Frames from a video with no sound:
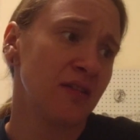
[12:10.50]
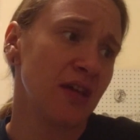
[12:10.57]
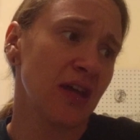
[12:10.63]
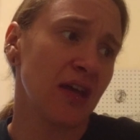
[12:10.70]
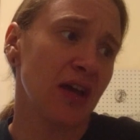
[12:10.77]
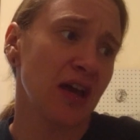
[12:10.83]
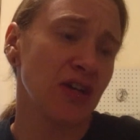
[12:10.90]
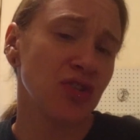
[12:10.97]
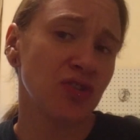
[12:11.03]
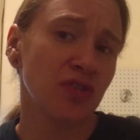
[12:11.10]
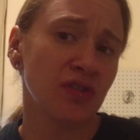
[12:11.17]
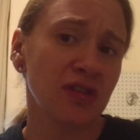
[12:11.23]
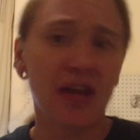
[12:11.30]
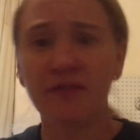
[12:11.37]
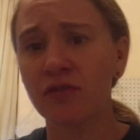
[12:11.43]
that I
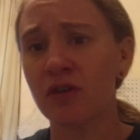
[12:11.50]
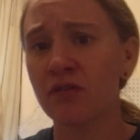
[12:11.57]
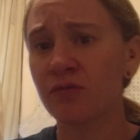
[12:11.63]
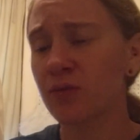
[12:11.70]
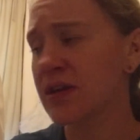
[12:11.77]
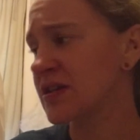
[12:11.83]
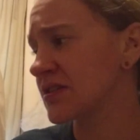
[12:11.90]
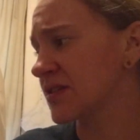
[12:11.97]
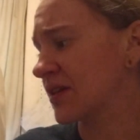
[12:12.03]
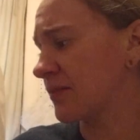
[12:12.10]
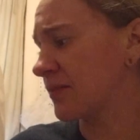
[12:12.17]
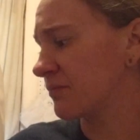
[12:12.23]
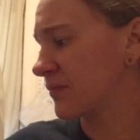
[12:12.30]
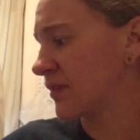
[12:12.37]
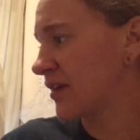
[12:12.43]
should never have weaned
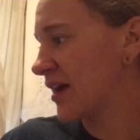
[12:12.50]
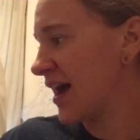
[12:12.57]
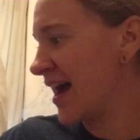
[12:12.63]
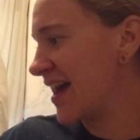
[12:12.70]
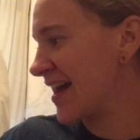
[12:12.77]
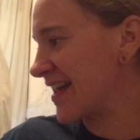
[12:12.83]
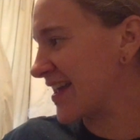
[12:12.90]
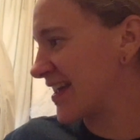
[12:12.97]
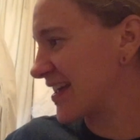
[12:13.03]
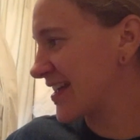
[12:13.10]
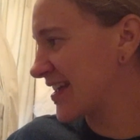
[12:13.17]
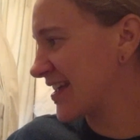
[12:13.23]
him. Hi!